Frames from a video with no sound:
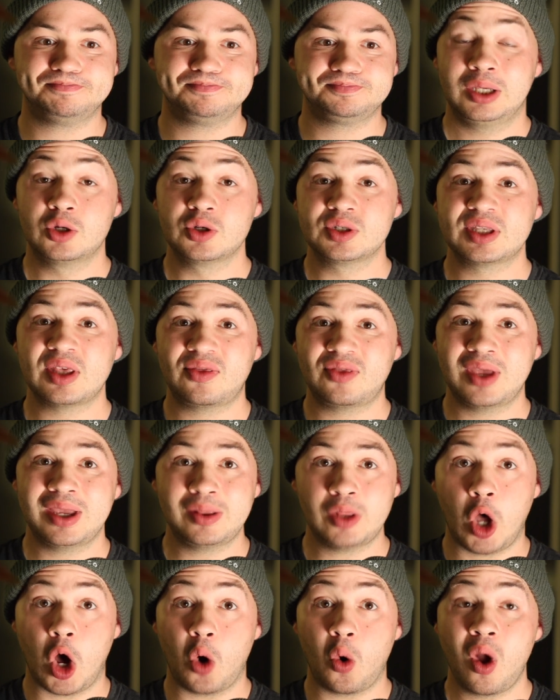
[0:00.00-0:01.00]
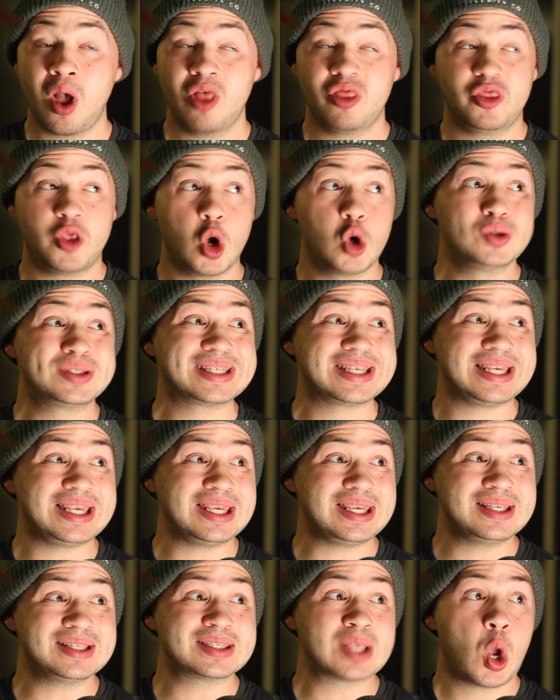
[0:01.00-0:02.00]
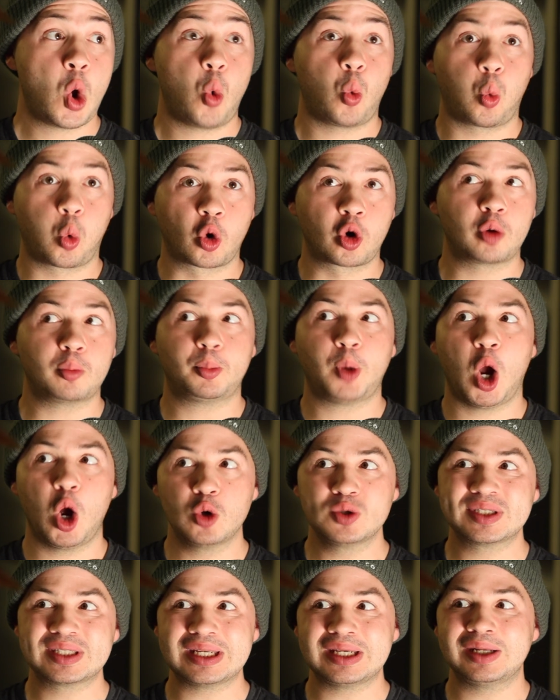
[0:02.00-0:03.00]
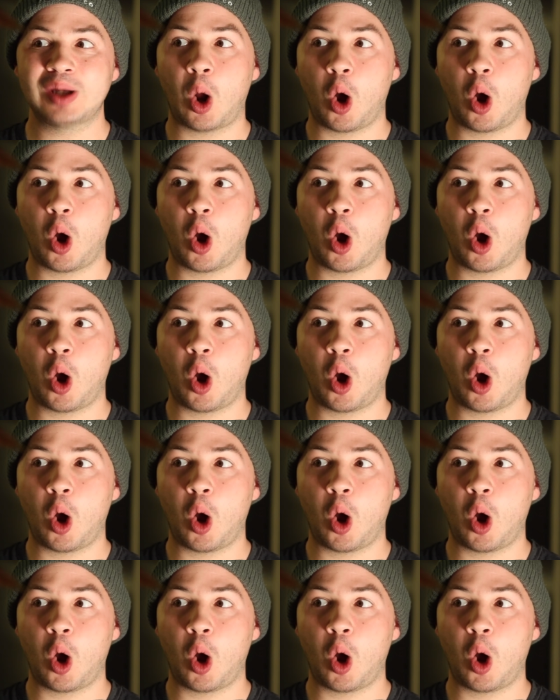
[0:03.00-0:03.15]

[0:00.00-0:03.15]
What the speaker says: Here's the thing though, those keys weren't posted